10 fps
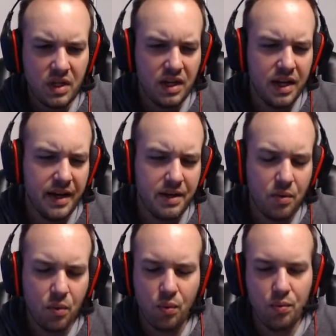And
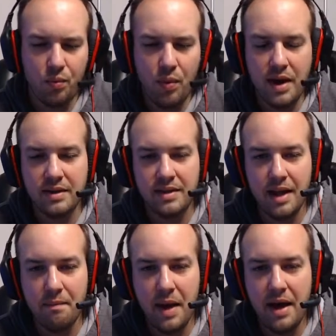why does that
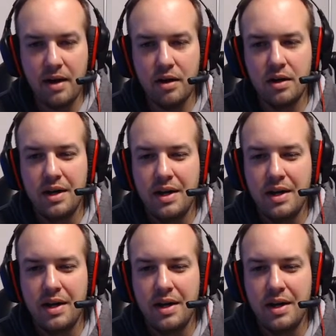matter?